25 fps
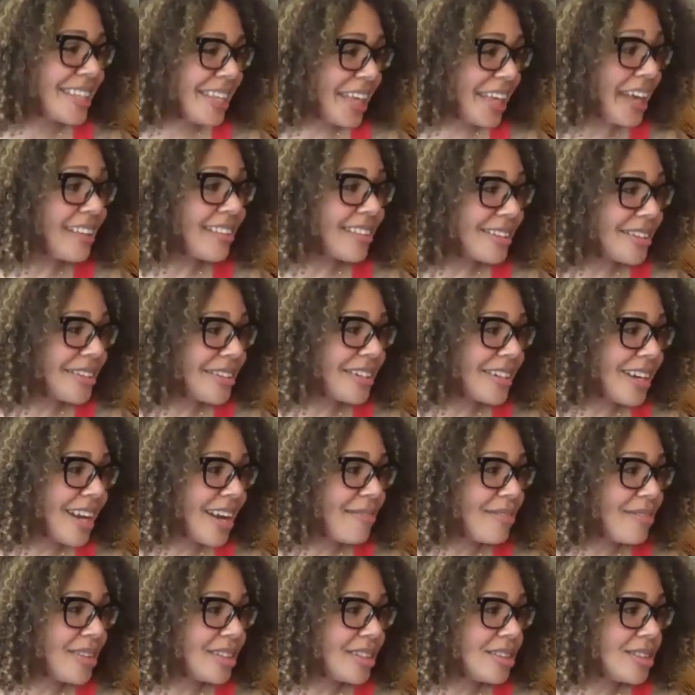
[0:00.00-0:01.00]
yeah and then you're gonna
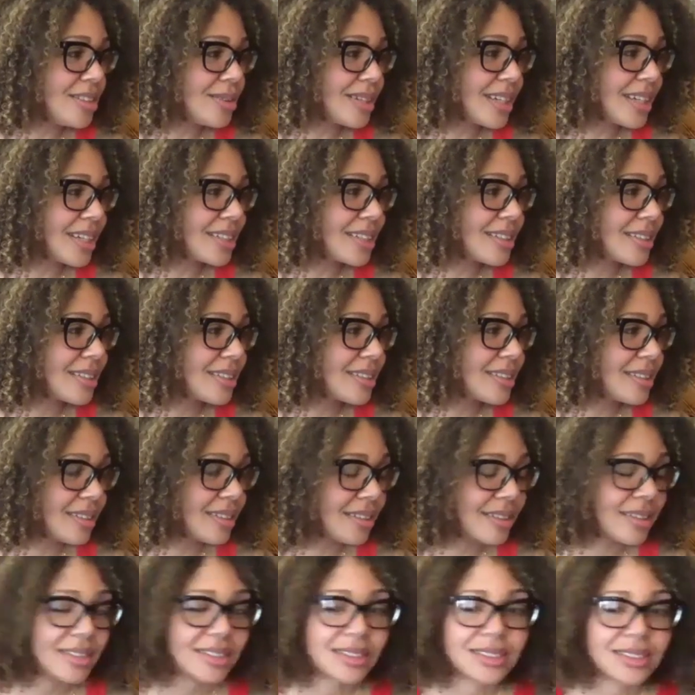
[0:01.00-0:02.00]
have lunch okay
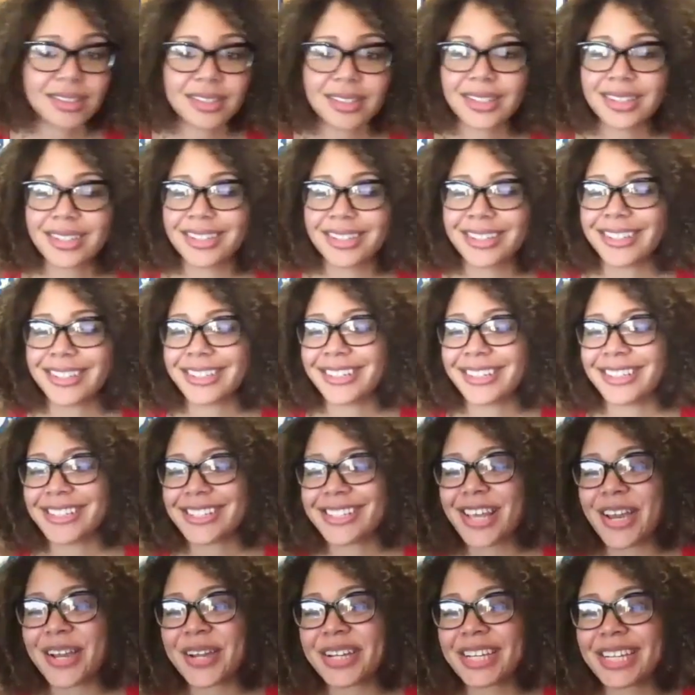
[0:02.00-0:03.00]
all right
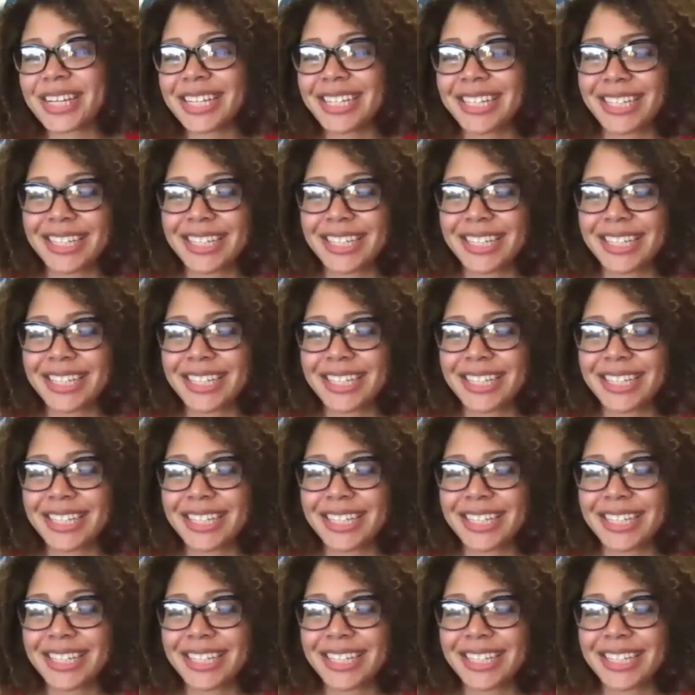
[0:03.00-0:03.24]
sorry